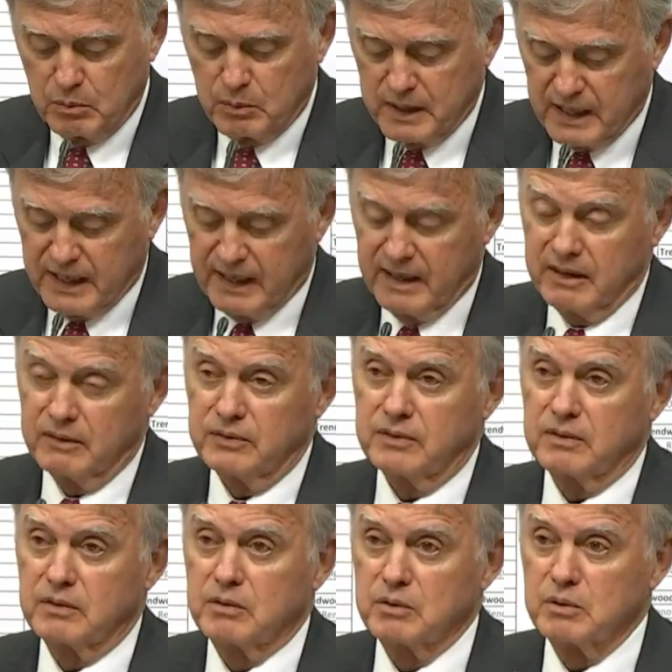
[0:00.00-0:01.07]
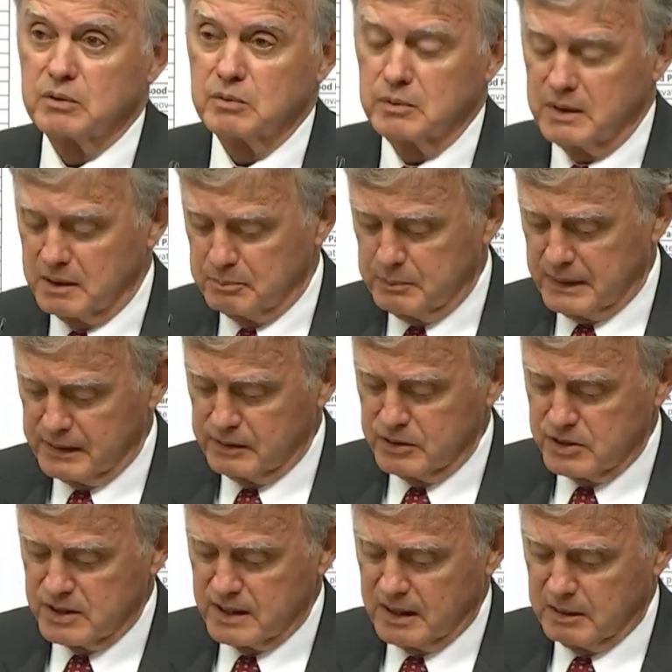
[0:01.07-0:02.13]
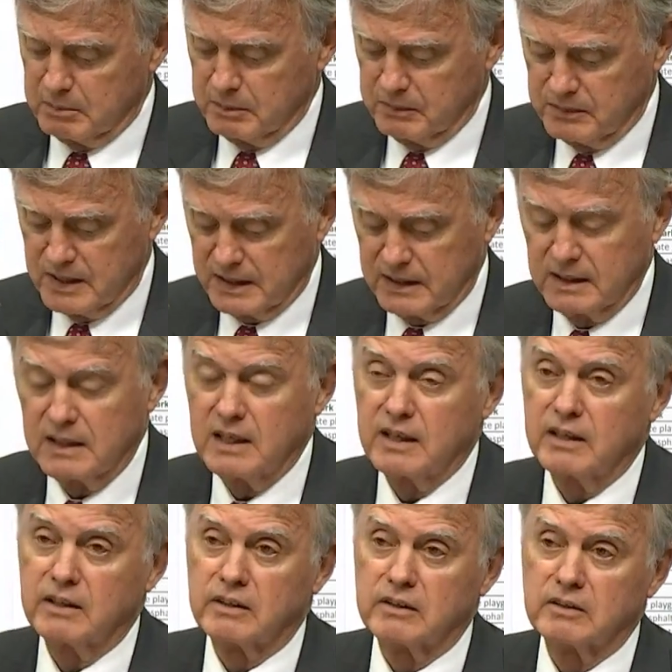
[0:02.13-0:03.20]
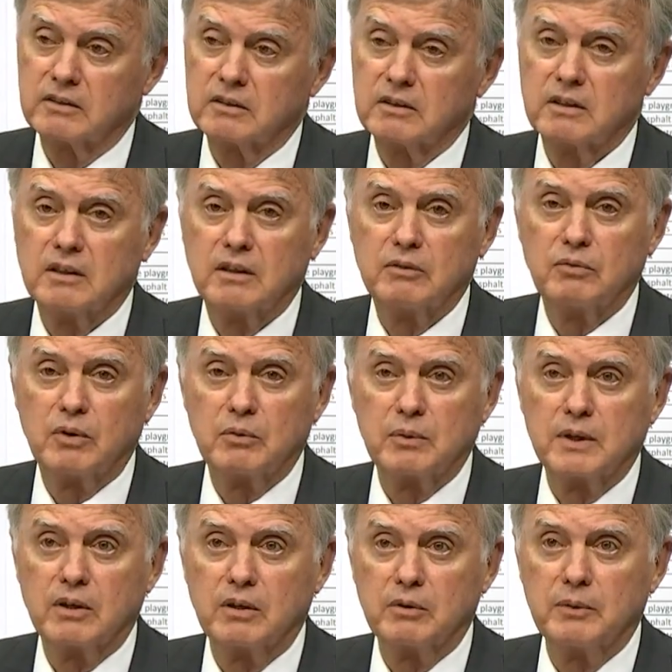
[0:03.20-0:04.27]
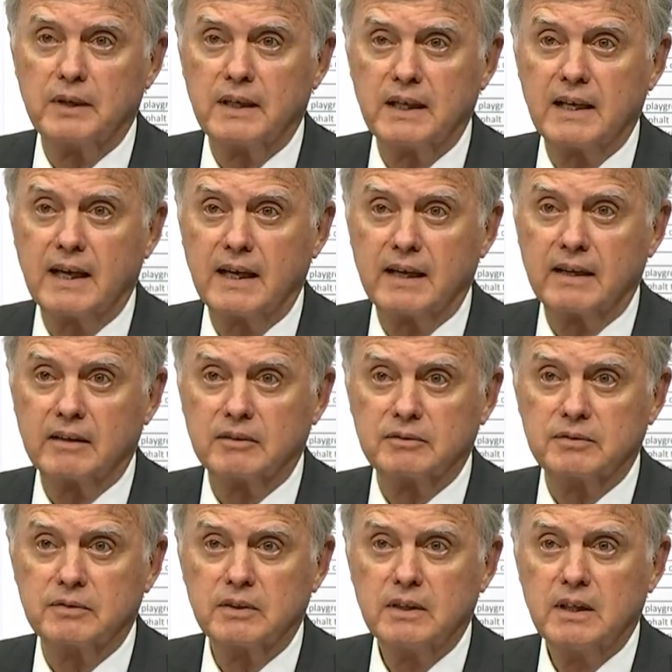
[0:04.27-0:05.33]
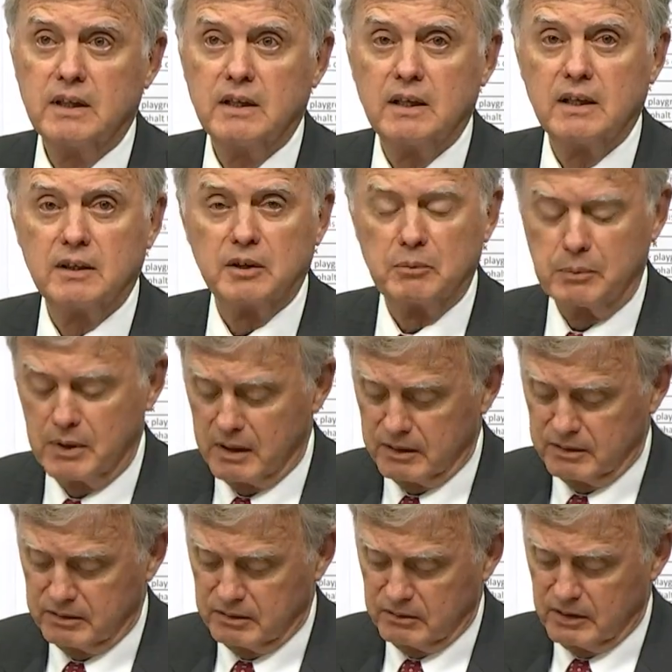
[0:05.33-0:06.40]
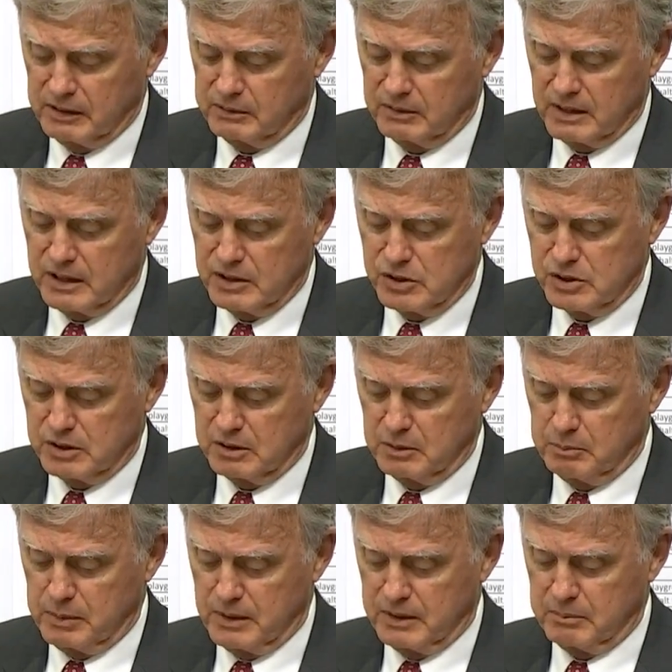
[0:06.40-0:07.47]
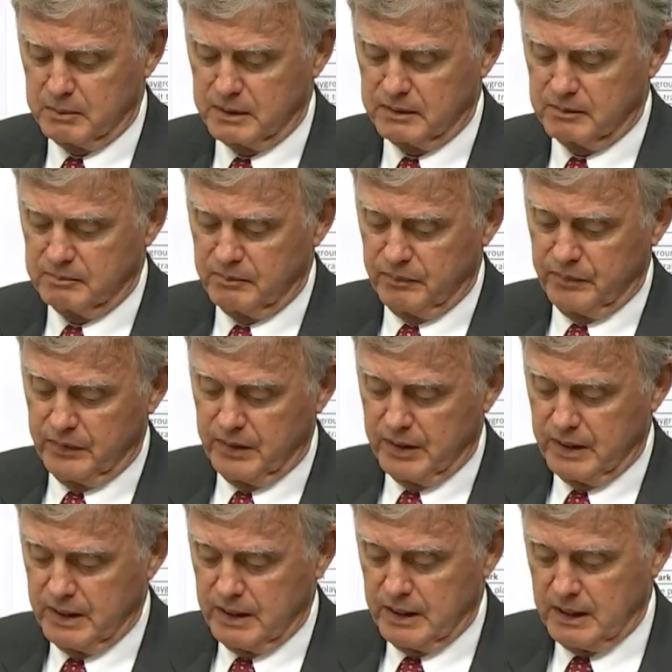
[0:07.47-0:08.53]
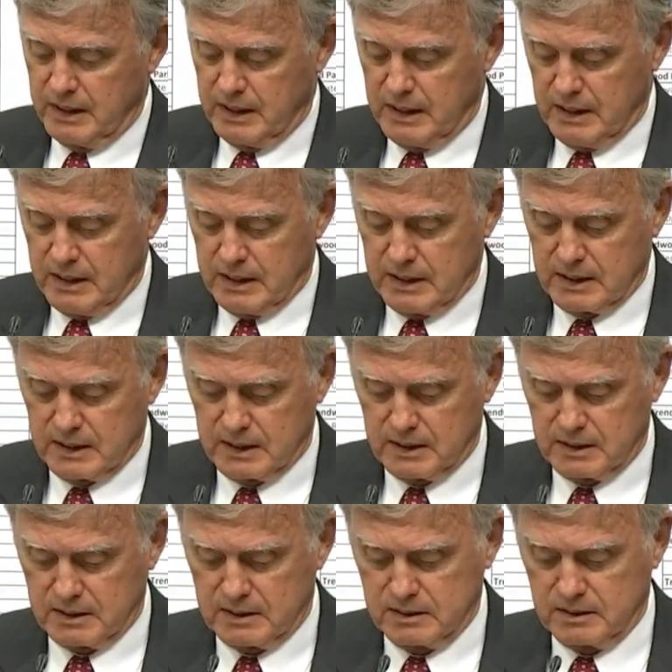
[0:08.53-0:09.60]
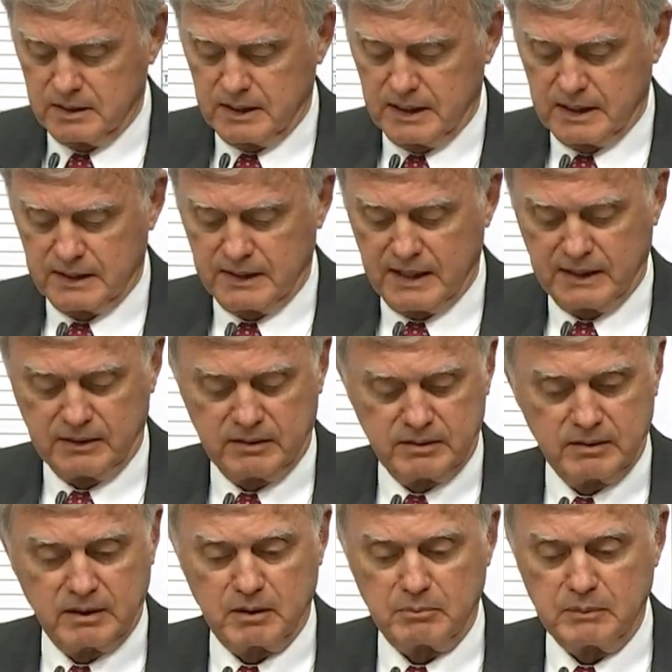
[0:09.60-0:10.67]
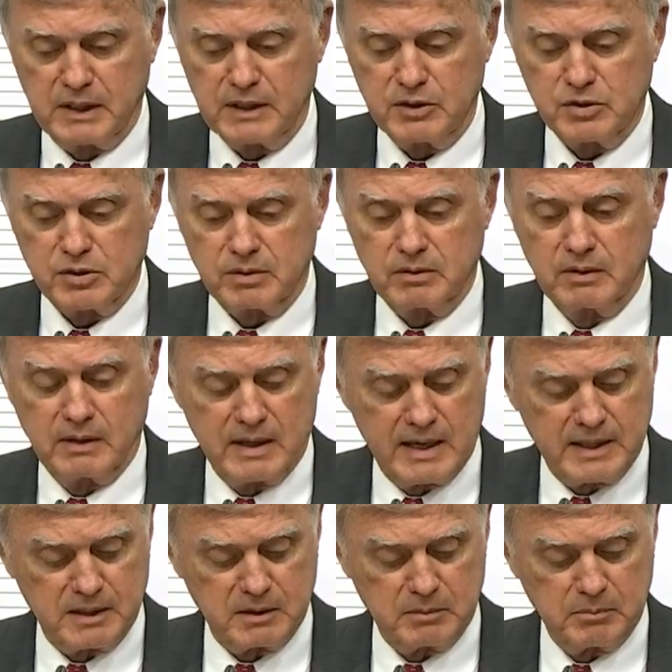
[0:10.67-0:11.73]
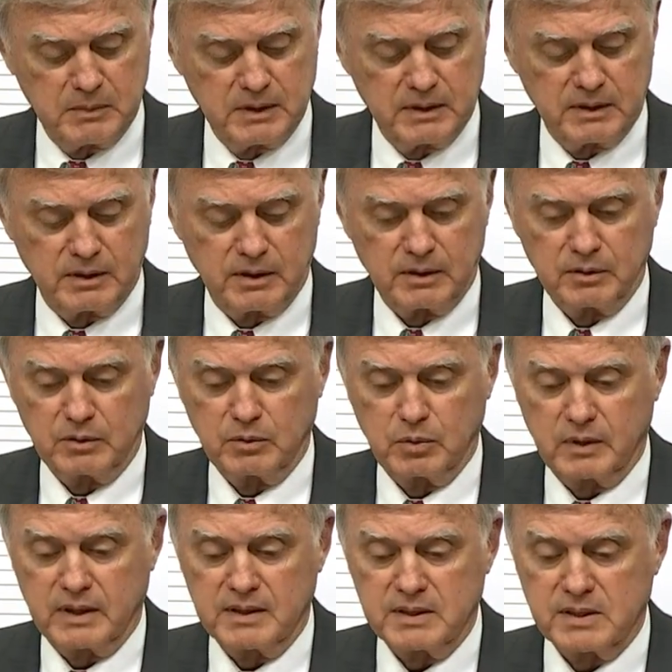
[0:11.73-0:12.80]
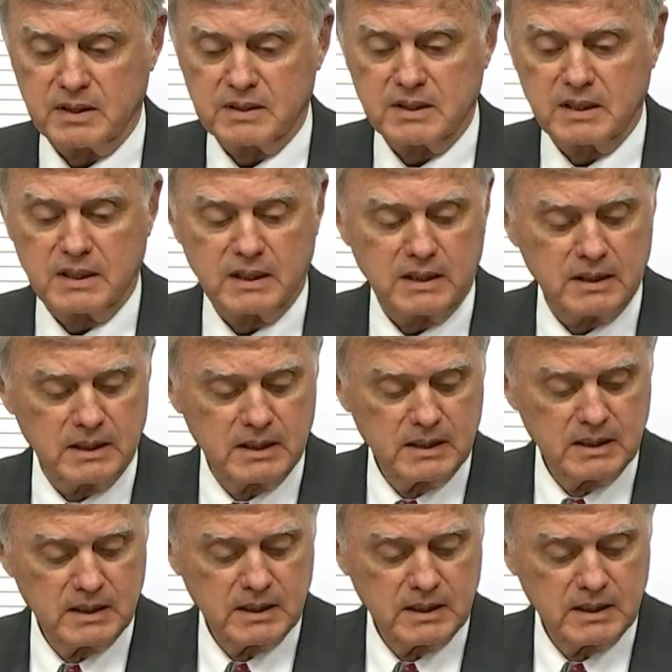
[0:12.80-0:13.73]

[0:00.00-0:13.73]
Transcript: We have to do a better job of taking care of what we already have in the Parks and Recreation Department. Uh, and that's a major item in our 2016